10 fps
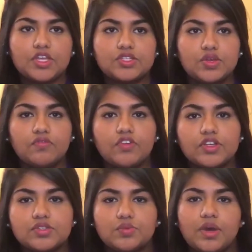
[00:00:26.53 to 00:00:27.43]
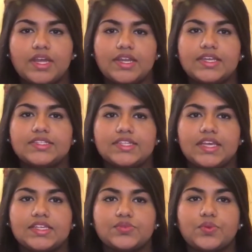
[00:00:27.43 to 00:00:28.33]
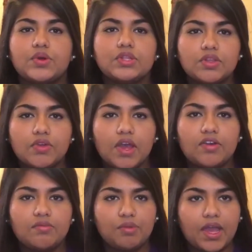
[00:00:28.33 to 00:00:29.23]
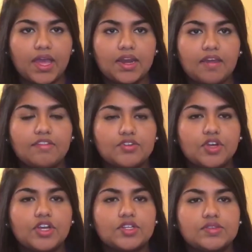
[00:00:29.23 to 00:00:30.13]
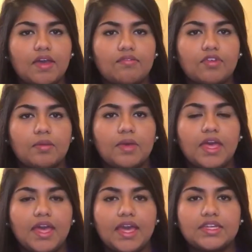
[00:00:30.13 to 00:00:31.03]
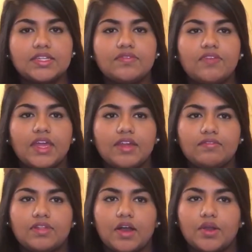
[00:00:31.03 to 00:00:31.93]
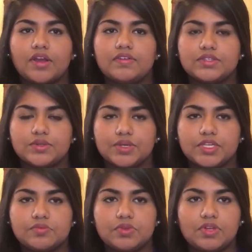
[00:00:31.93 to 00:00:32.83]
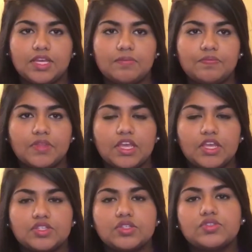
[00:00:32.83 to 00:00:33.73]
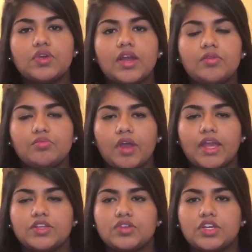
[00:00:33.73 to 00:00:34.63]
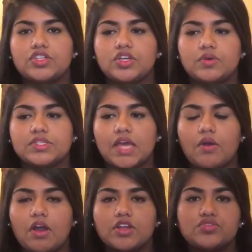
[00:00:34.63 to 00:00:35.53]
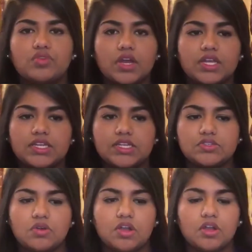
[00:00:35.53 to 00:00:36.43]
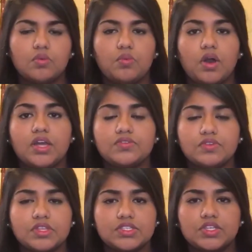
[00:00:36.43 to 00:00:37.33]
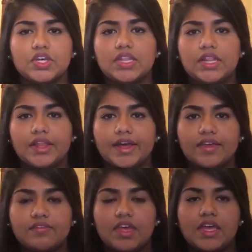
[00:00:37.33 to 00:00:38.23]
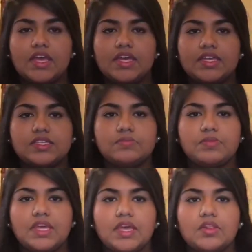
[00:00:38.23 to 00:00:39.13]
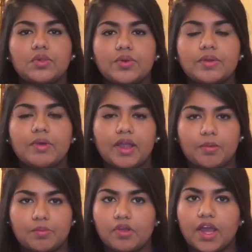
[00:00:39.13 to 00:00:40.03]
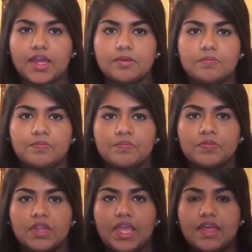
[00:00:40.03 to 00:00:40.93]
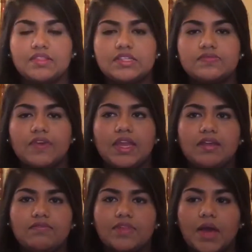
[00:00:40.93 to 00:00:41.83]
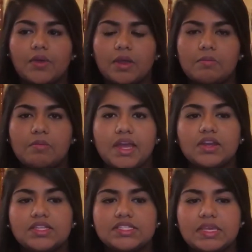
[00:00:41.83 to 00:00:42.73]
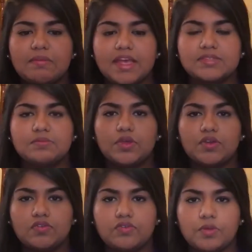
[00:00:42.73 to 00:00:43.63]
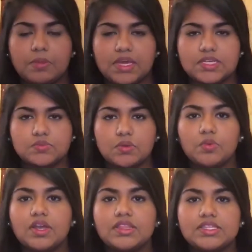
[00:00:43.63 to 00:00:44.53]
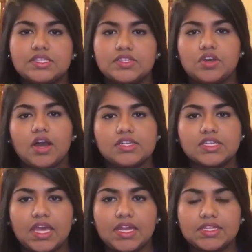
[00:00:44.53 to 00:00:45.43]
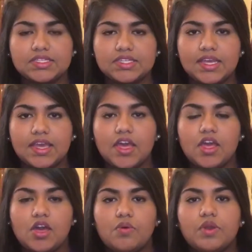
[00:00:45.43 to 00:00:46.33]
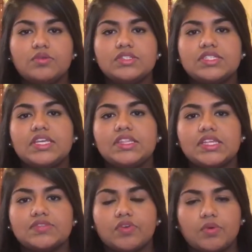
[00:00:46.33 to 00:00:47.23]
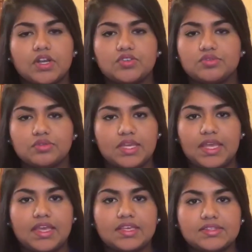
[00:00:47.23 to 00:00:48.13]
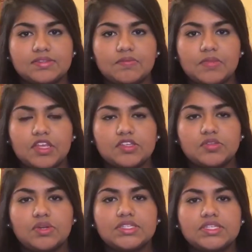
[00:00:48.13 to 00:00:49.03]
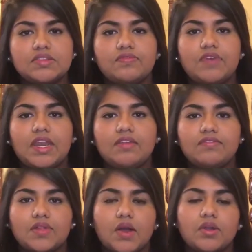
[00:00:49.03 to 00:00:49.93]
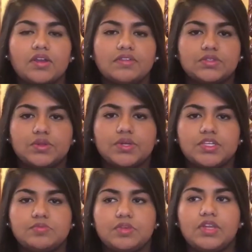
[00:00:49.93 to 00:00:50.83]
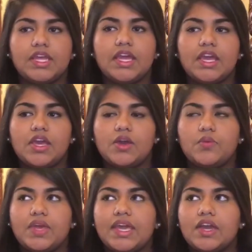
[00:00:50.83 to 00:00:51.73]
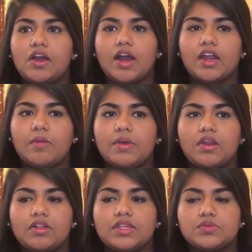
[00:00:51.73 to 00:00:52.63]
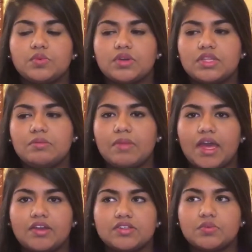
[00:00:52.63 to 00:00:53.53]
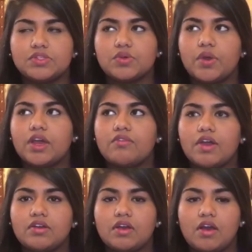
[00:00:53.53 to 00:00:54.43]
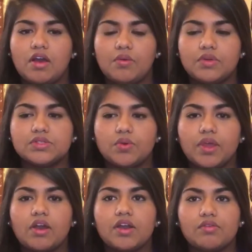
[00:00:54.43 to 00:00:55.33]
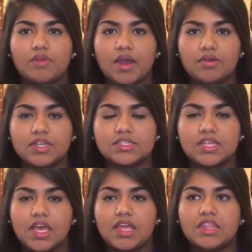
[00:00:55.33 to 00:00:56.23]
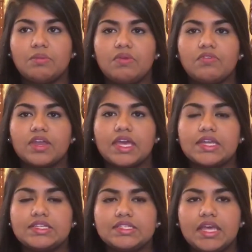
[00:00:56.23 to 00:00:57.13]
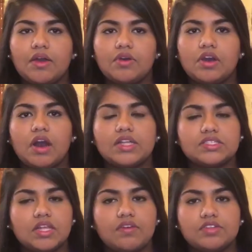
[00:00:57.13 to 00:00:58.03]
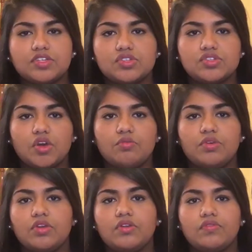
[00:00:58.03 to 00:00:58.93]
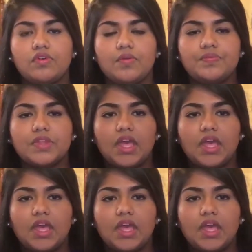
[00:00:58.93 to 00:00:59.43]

So in verse 1, it says, Woe to the crown of pride of the drunkards of Ephraim, and to the fading flower of his glorious beauty. So this crown of pride is trying to show us how our drunkenness or our want for this good life is being lured by our pride. And this fading flower, it might not seem as beautiful because when we're in this intoxicated state, we don't see things for what it truly is. So when it says the fading flower of his glorious beauty, we get caught up in all these worldly matters and what's going around what's going on around us that we forget to see how God's love is just so beautiful.